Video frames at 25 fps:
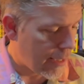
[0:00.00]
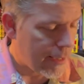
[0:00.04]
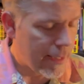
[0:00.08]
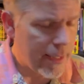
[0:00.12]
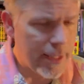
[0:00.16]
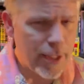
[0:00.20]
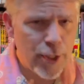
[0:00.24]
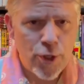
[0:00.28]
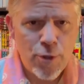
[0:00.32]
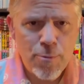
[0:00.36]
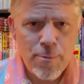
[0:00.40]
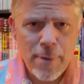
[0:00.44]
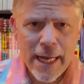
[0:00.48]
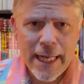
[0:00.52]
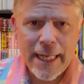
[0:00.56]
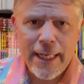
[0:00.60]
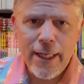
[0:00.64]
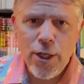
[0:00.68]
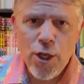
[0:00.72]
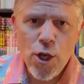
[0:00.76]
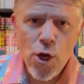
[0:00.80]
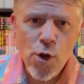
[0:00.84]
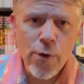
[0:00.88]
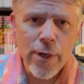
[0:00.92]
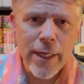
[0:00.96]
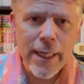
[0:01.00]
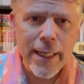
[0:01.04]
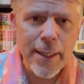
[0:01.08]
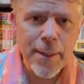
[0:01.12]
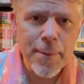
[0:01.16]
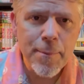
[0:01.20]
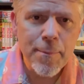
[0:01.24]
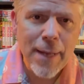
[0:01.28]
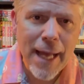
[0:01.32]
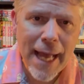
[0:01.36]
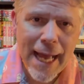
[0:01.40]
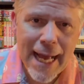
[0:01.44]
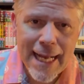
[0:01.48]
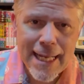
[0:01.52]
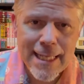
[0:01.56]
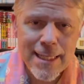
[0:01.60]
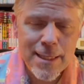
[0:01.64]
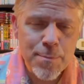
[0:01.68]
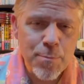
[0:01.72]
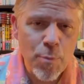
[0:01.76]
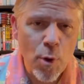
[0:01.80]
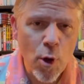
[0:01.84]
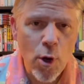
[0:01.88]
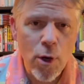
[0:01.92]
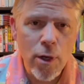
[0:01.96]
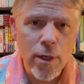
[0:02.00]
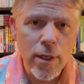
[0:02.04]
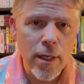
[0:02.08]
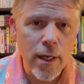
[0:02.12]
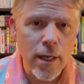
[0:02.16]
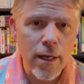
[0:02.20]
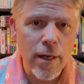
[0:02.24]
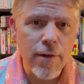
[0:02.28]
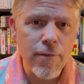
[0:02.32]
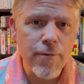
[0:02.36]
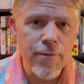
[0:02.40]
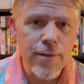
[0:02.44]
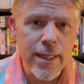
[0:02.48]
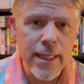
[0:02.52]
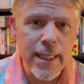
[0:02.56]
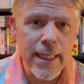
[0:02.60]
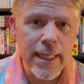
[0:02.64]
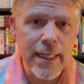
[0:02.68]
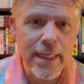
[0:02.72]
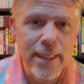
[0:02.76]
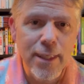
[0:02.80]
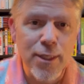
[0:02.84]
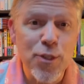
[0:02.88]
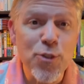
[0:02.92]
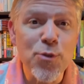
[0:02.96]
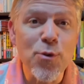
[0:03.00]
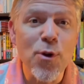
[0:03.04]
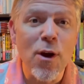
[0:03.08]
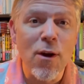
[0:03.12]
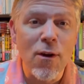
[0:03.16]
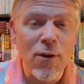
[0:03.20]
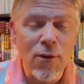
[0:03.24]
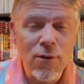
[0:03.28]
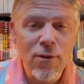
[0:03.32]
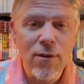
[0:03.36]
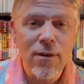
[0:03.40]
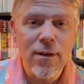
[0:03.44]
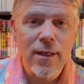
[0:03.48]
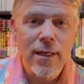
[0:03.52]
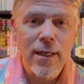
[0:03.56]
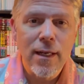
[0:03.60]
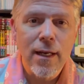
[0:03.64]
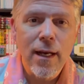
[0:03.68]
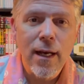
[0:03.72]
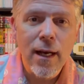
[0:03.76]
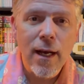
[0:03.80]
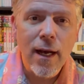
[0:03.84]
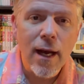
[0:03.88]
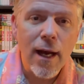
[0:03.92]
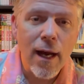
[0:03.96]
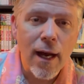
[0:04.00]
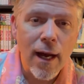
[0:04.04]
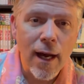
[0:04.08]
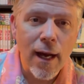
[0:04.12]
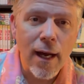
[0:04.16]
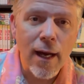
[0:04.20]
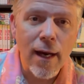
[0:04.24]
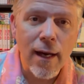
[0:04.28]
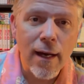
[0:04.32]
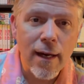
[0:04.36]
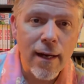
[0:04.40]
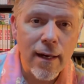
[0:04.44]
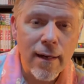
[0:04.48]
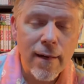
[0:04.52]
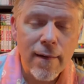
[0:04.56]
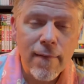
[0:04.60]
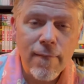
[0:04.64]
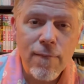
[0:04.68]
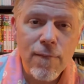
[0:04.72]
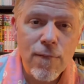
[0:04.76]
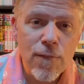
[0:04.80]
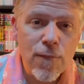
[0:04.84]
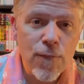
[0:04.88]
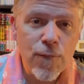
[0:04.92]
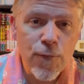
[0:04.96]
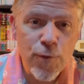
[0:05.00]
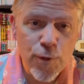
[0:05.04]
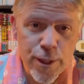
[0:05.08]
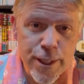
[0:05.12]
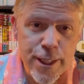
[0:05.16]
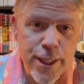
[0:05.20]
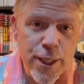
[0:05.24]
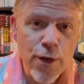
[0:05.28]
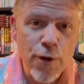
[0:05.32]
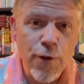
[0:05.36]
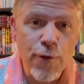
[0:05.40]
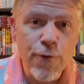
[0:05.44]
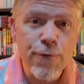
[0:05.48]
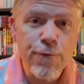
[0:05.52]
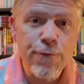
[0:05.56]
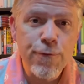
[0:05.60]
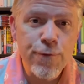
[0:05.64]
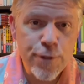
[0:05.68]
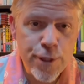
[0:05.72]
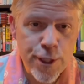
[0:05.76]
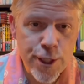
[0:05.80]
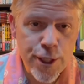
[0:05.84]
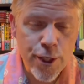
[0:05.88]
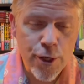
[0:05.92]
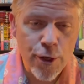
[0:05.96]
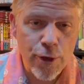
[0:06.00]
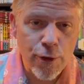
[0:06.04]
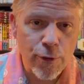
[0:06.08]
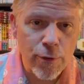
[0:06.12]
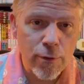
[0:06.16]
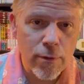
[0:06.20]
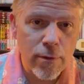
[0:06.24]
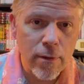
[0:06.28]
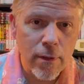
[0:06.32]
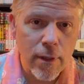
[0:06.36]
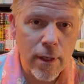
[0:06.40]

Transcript: You might know him as part of the duo FUJIKO Fujio,